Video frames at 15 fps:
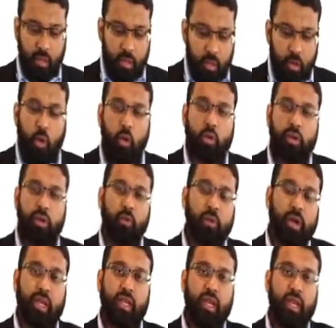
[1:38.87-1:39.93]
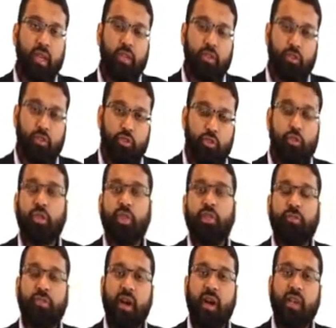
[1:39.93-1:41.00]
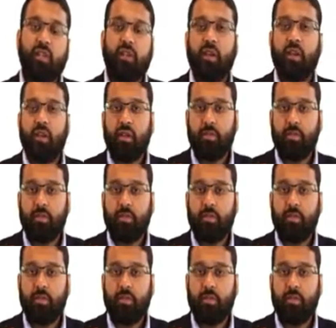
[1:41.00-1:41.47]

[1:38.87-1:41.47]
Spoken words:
the only way to truly find